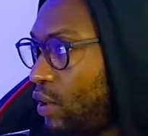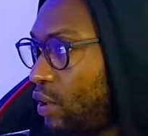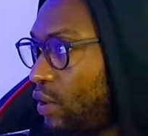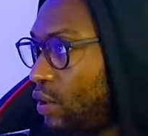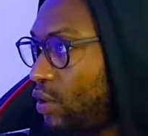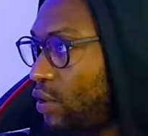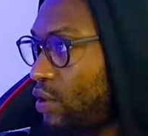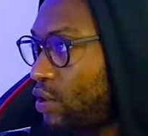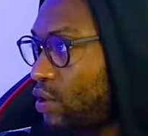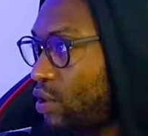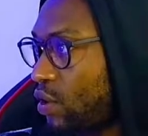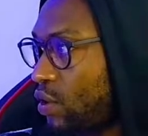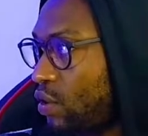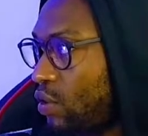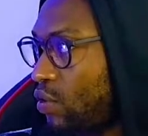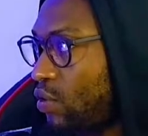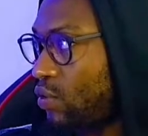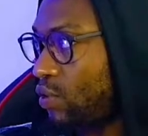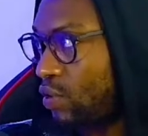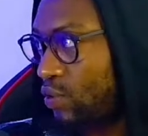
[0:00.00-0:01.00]
So
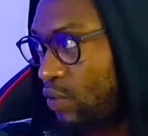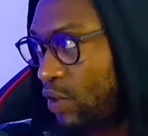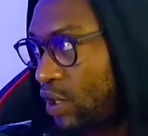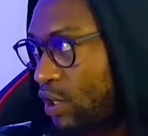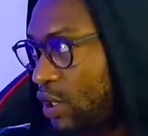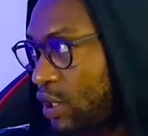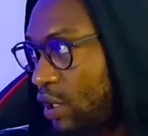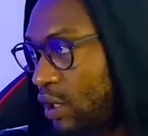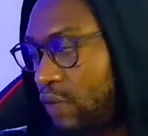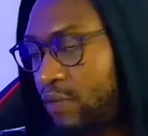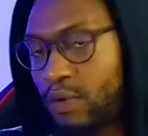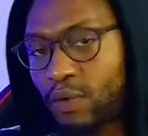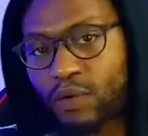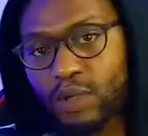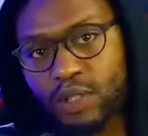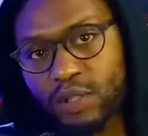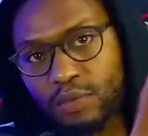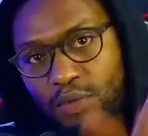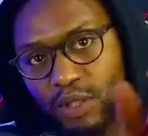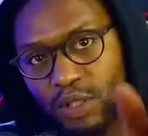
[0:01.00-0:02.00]
who's watching? If you're
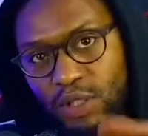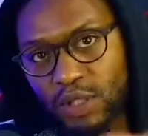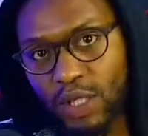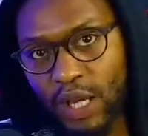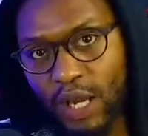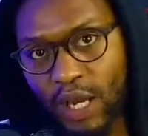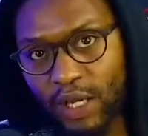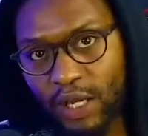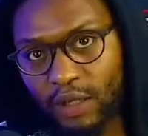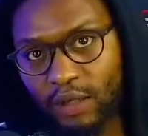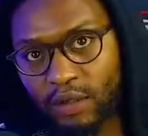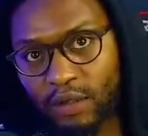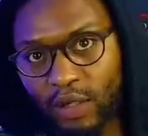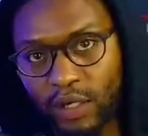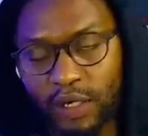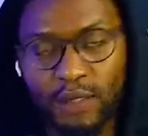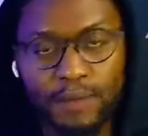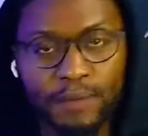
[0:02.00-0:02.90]
watching me, just say hi, okay?